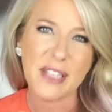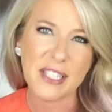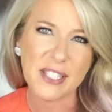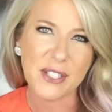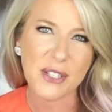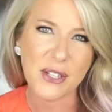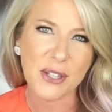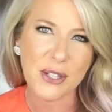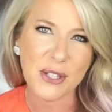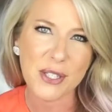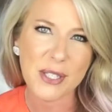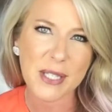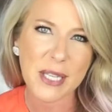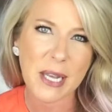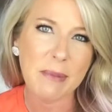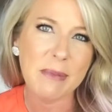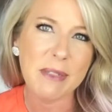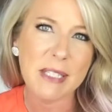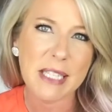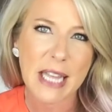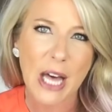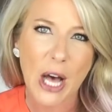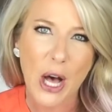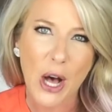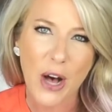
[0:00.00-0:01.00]
visitors come
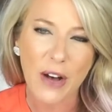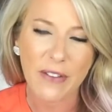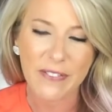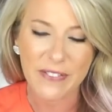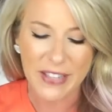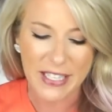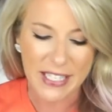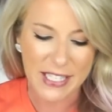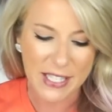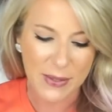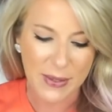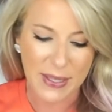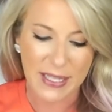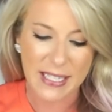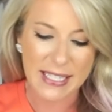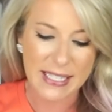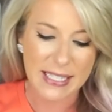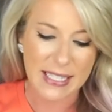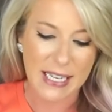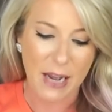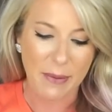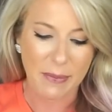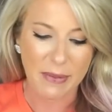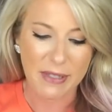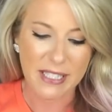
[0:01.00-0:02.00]
to the office, so I had to
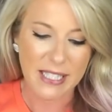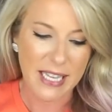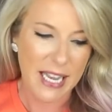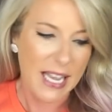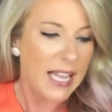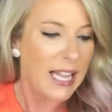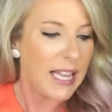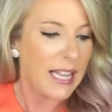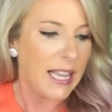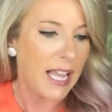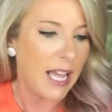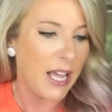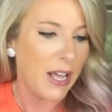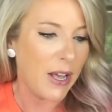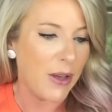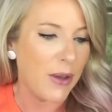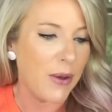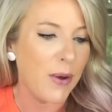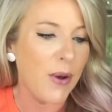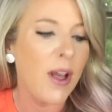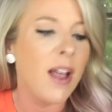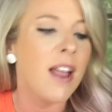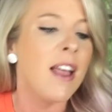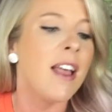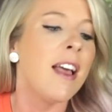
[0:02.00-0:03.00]
stop and say
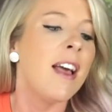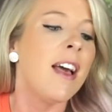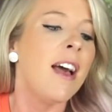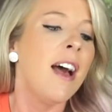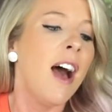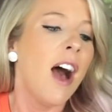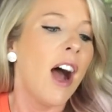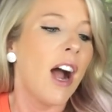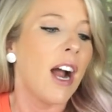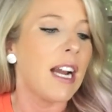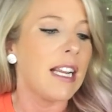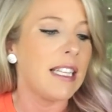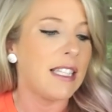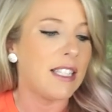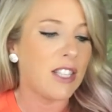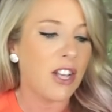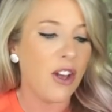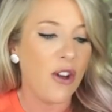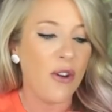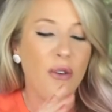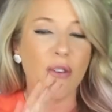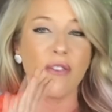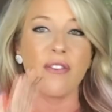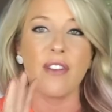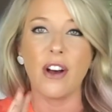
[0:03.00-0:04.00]
hello. All right,
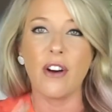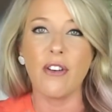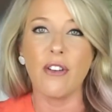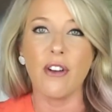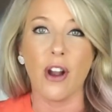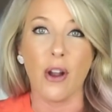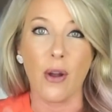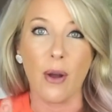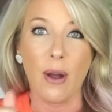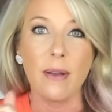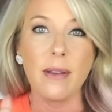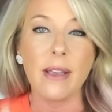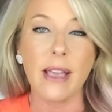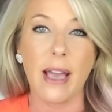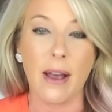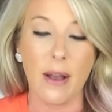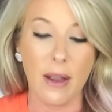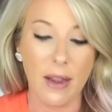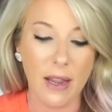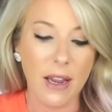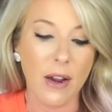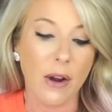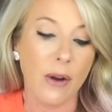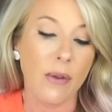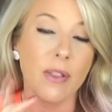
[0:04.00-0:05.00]
so Velcro, yeah,
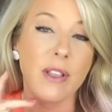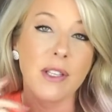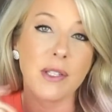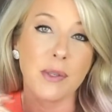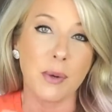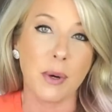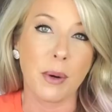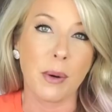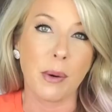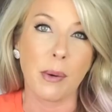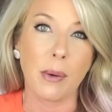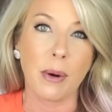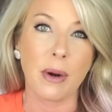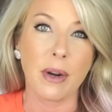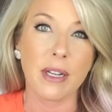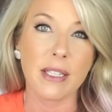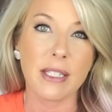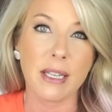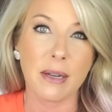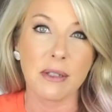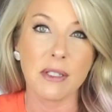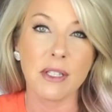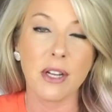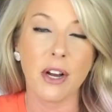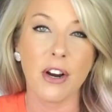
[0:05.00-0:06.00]
here, this is where we were, because I
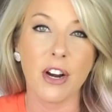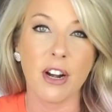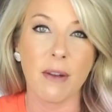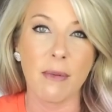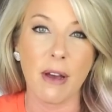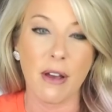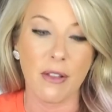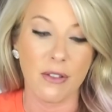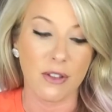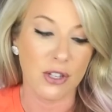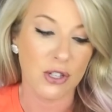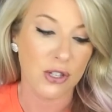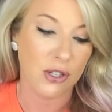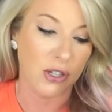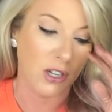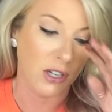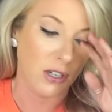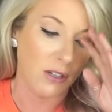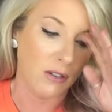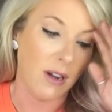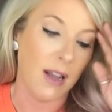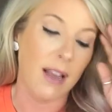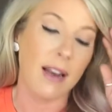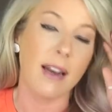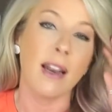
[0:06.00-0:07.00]
was talking about the struggle,
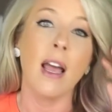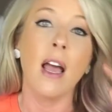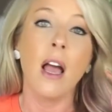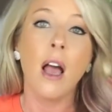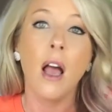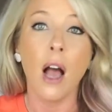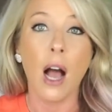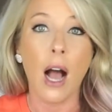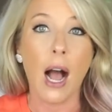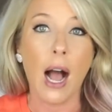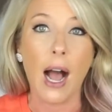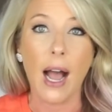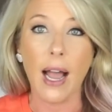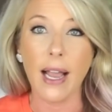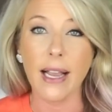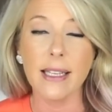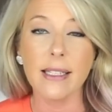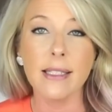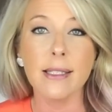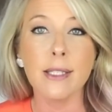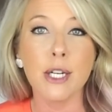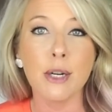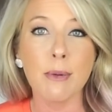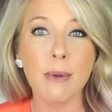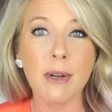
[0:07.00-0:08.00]
and I
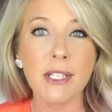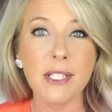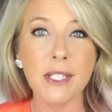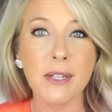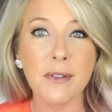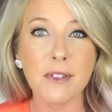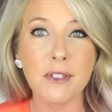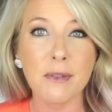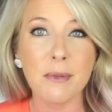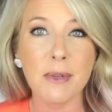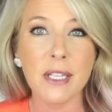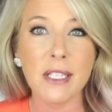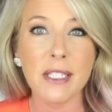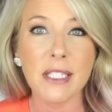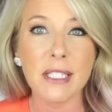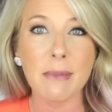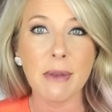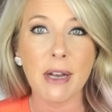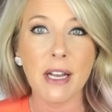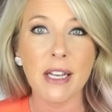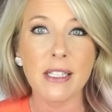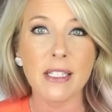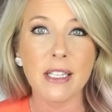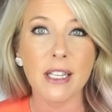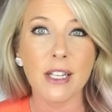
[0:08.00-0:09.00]
consider myself to be a
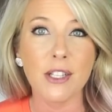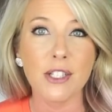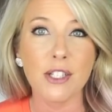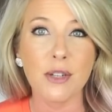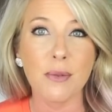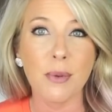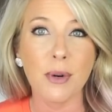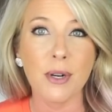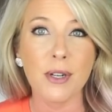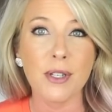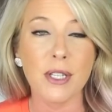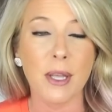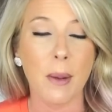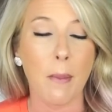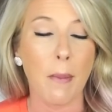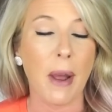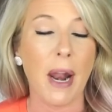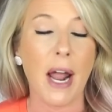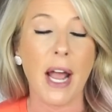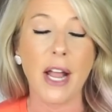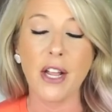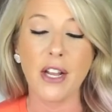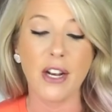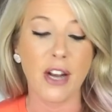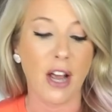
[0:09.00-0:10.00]
semi-intelligent person, but
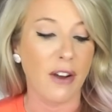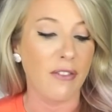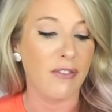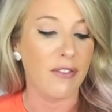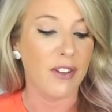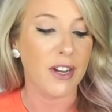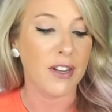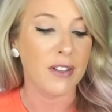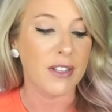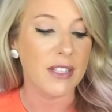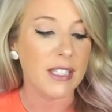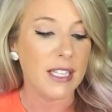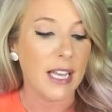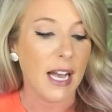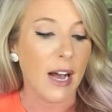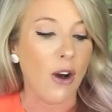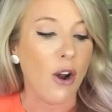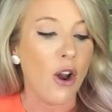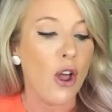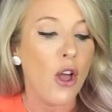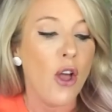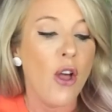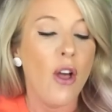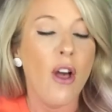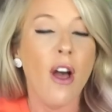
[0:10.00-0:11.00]
I could not figure this out.
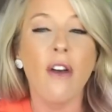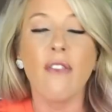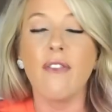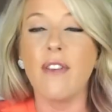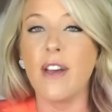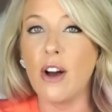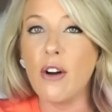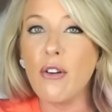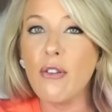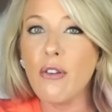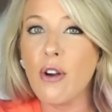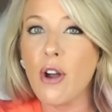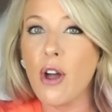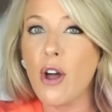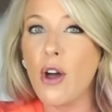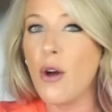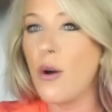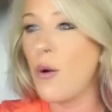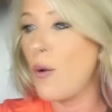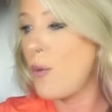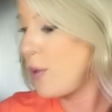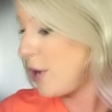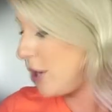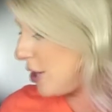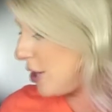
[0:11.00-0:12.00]
Velcro,